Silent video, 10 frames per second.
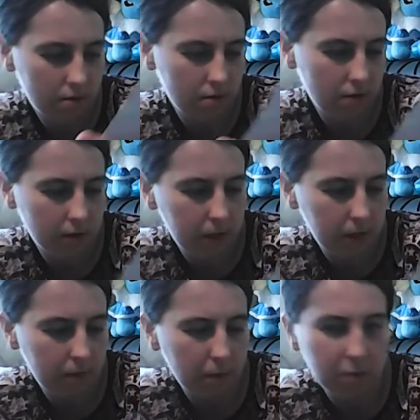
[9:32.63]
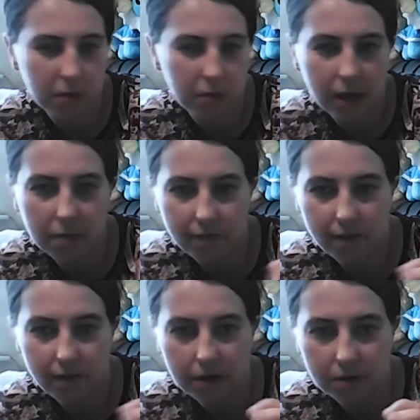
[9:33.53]
I'll see if I put Game of
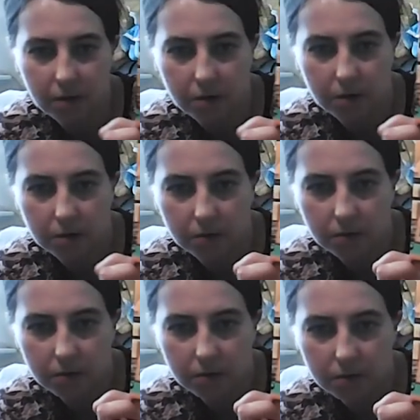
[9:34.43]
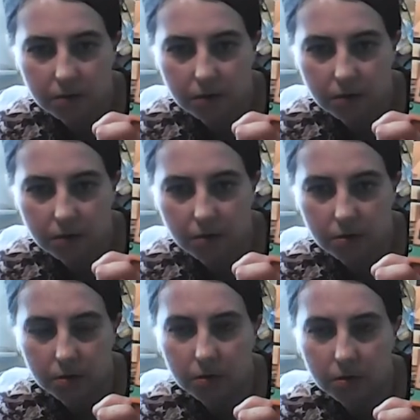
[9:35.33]
Fame on
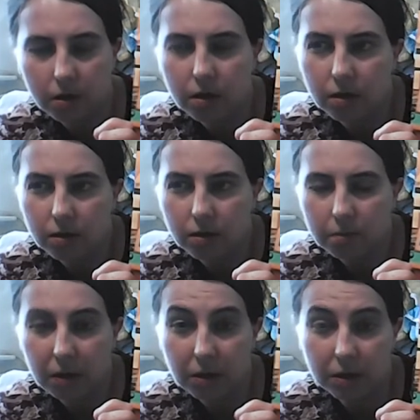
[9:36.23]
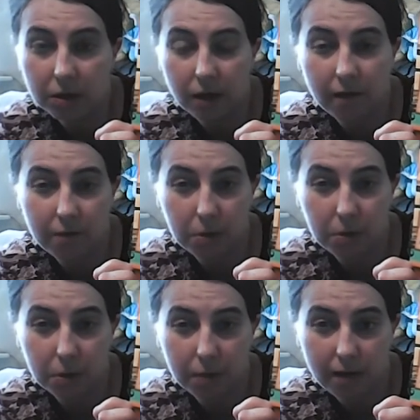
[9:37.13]
Google.
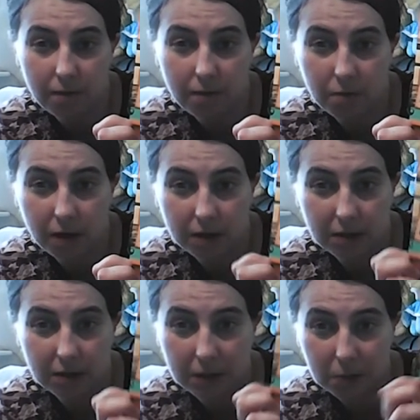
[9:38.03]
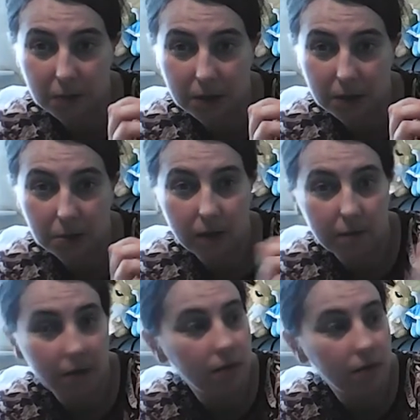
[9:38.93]
Future me, if you recognise this, please do
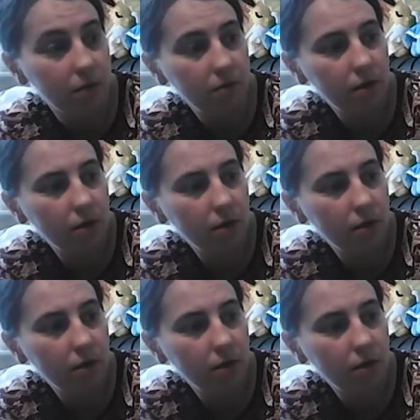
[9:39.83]
let me know.